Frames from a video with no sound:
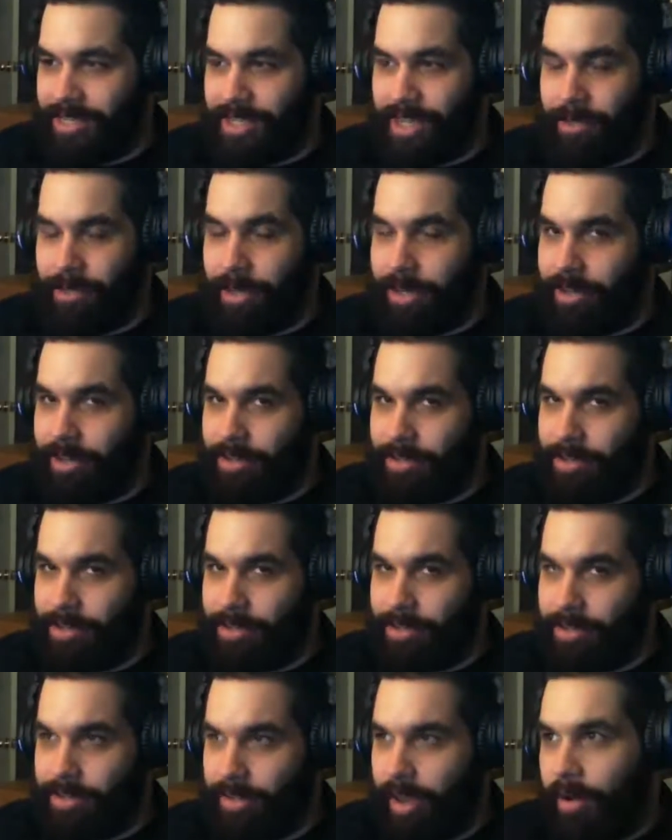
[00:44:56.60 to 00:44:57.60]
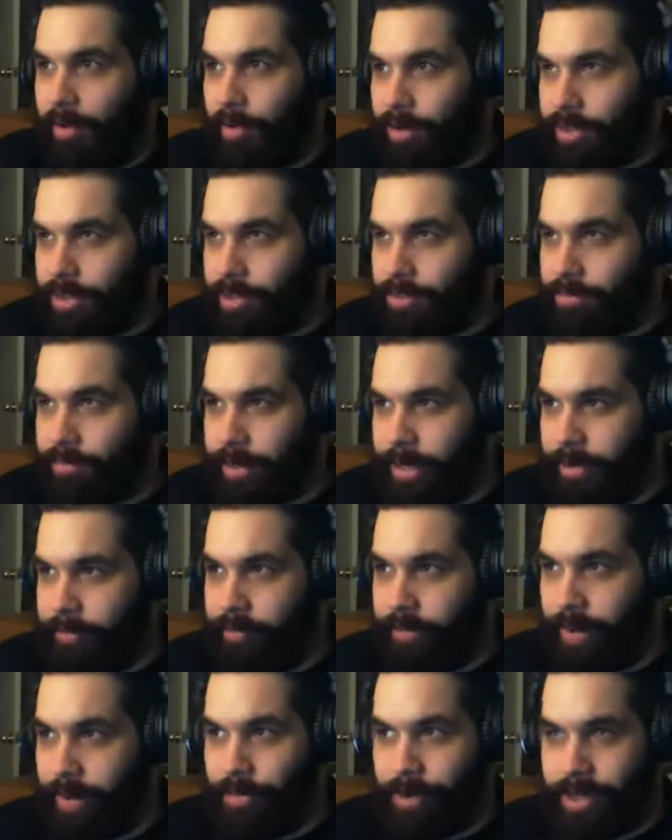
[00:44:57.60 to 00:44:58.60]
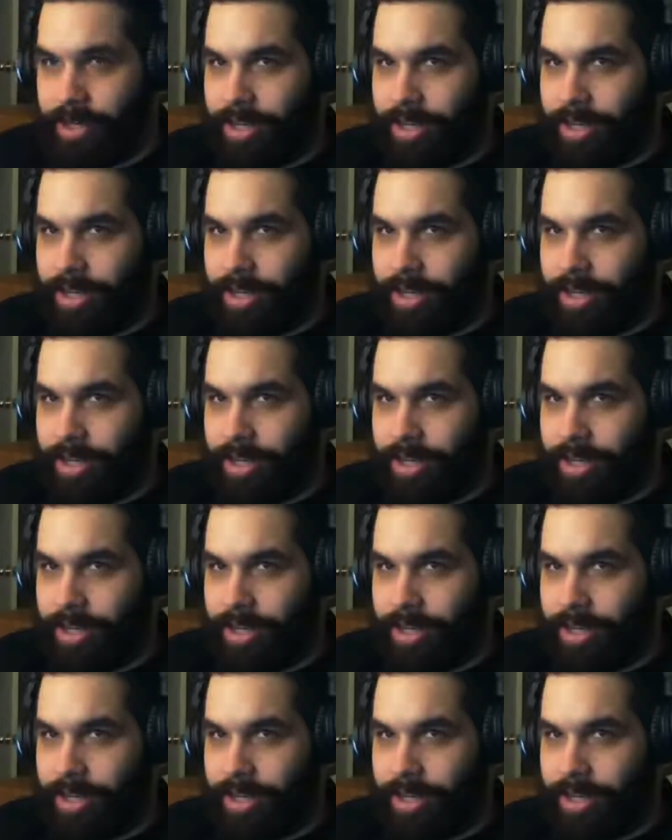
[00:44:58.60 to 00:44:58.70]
see because that was my favorite